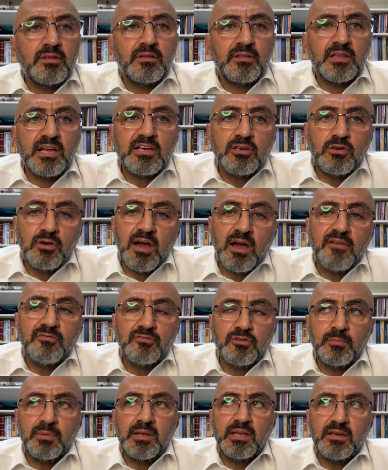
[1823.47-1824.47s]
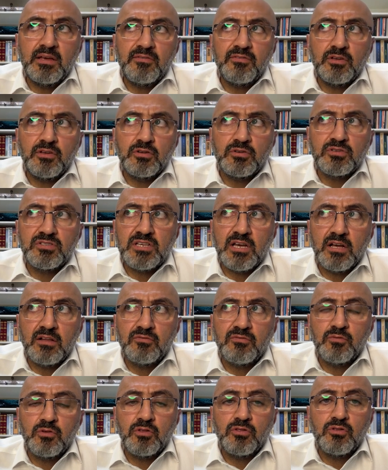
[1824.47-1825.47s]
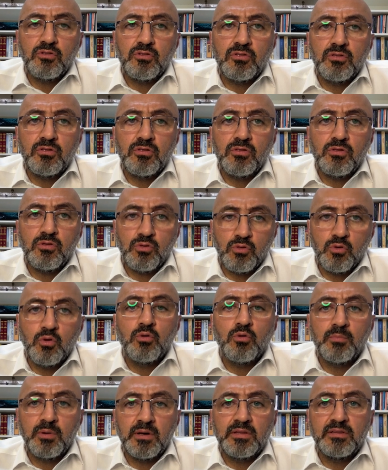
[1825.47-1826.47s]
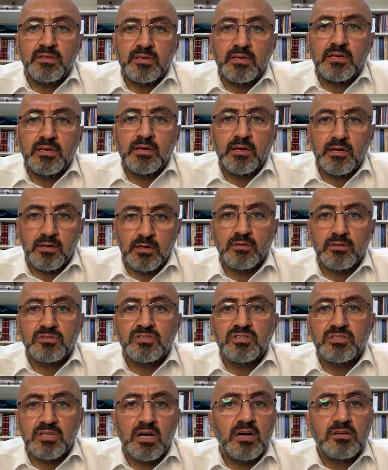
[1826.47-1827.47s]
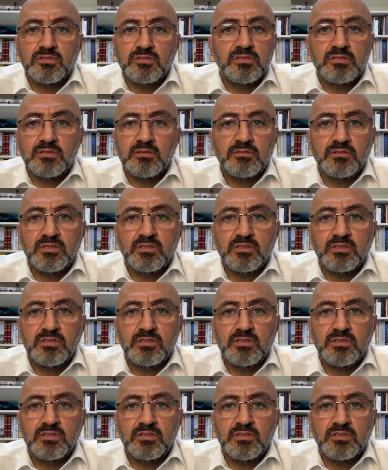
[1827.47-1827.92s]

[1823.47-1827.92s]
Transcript: like you have to believe in yourself when nobody else does.